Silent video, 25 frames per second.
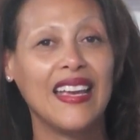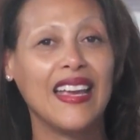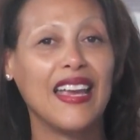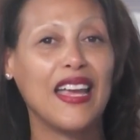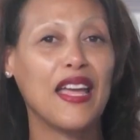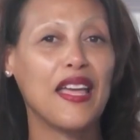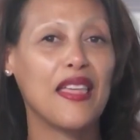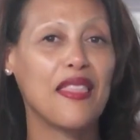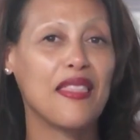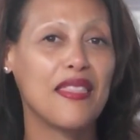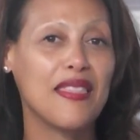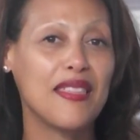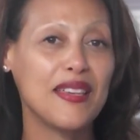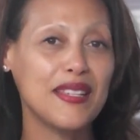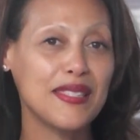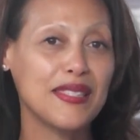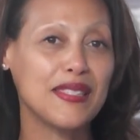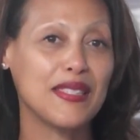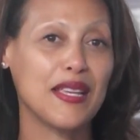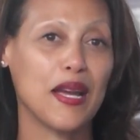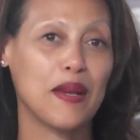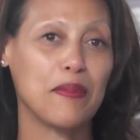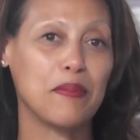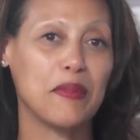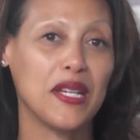In this
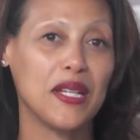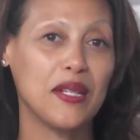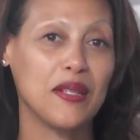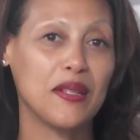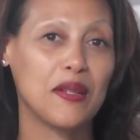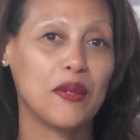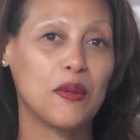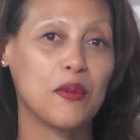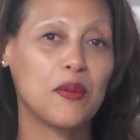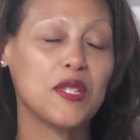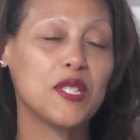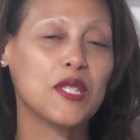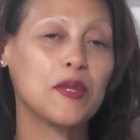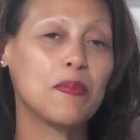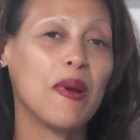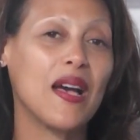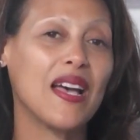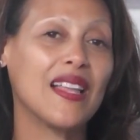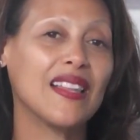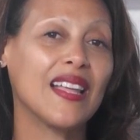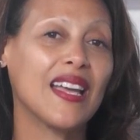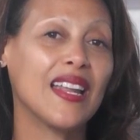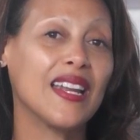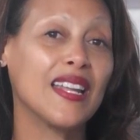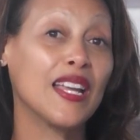segment, we're
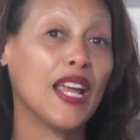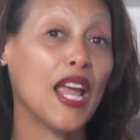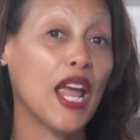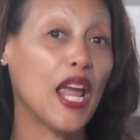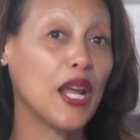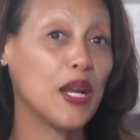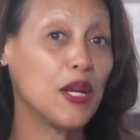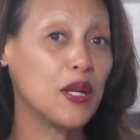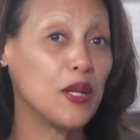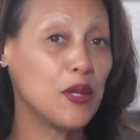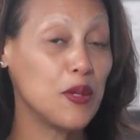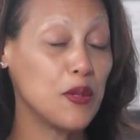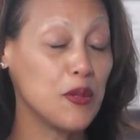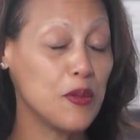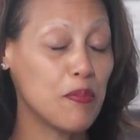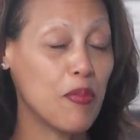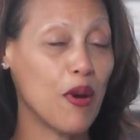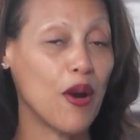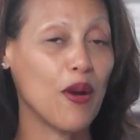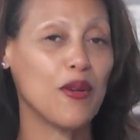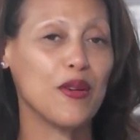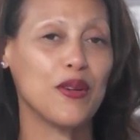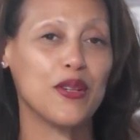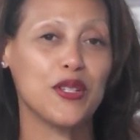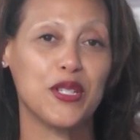spotlighting a new
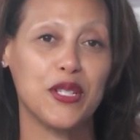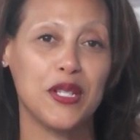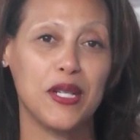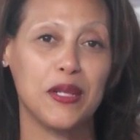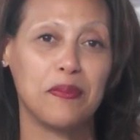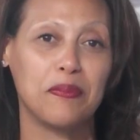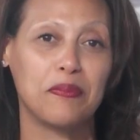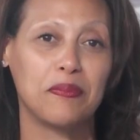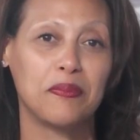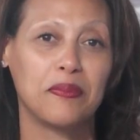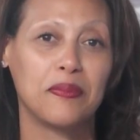partnership,